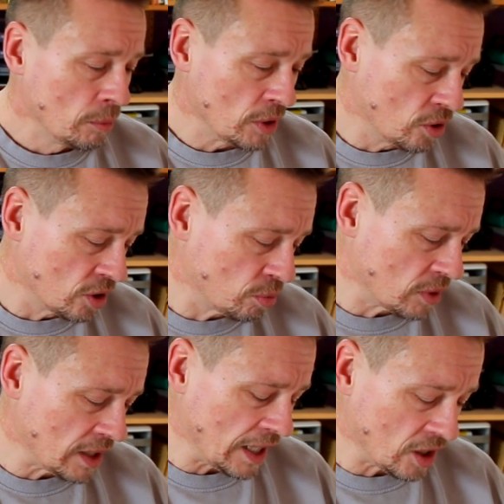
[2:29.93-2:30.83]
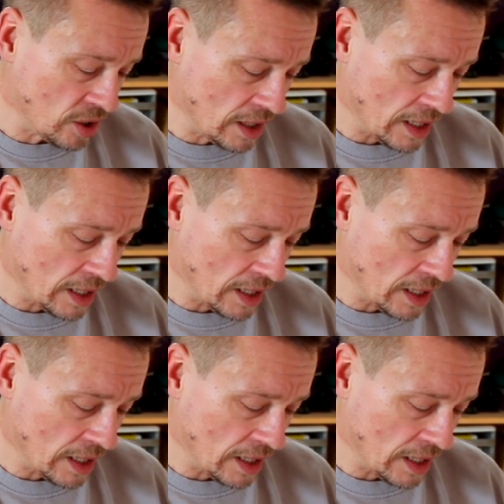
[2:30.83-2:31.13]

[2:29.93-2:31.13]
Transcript: because what actually